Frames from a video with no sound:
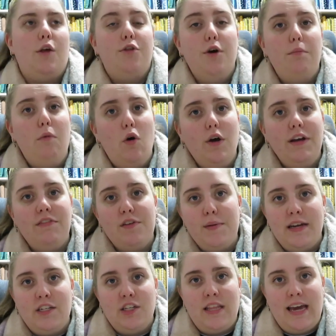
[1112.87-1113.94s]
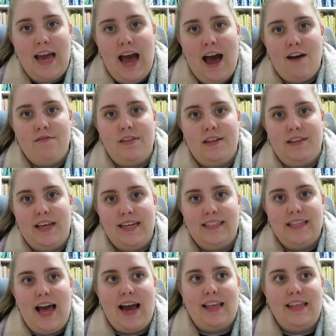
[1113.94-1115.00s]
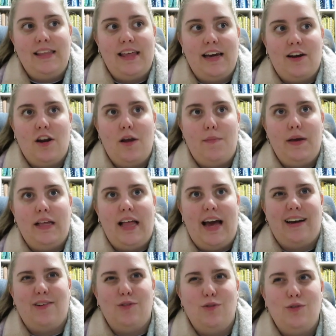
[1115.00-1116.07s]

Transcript: The more information they have, the less likely they're going to be like,